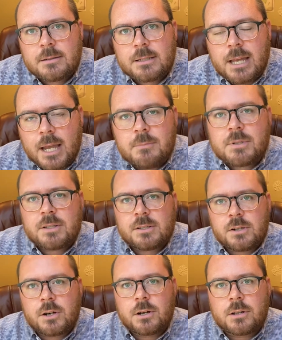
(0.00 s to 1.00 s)
came to
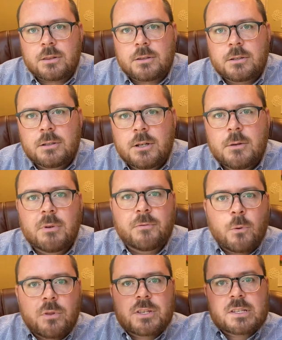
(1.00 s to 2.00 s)
this earth
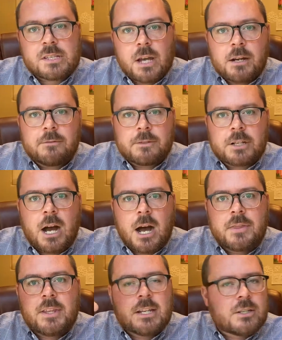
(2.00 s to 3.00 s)
before the Son of
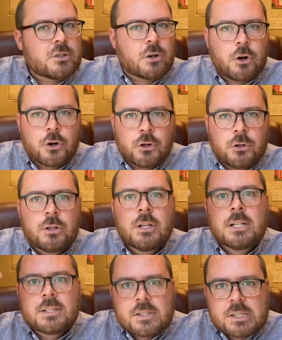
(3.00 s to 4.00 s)
God, the eternal
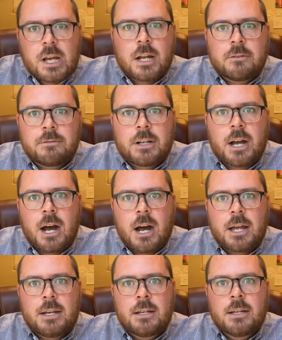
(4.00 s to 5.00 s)
Son of
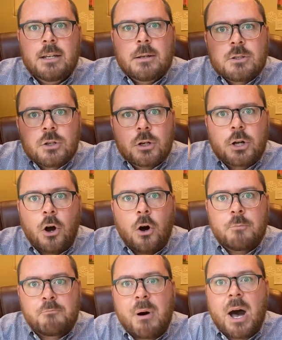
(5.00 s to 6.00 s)
God, took
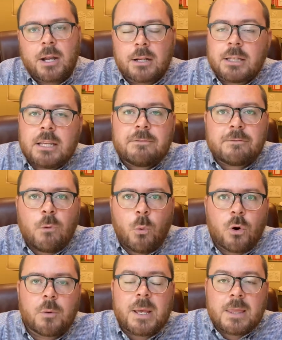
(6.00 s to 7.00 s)
on bodily
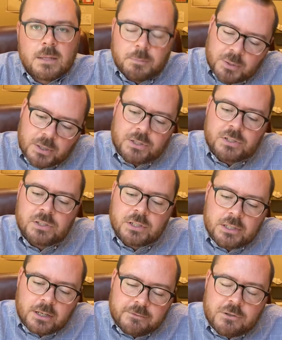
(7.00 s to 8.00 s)
form in the
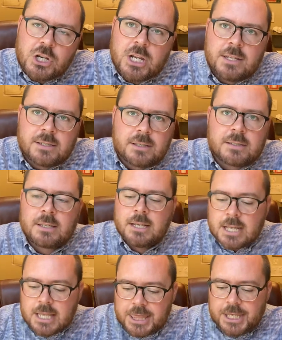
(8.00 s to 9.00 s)
person of Jesus,
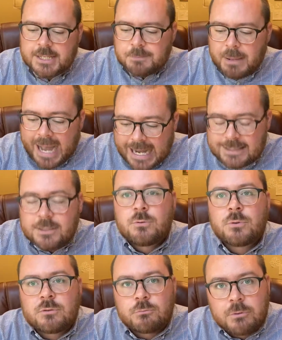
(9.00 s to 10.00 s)
this passage
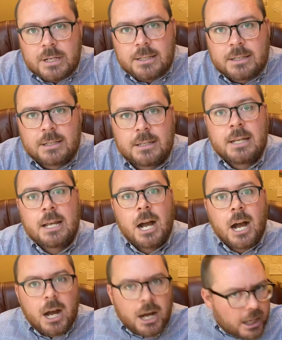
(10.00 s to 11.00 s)
was written
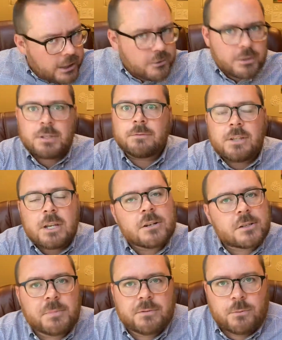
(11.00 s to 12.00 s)
hundreds of
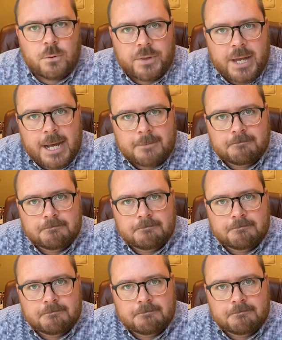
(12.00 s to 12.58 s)
years before that.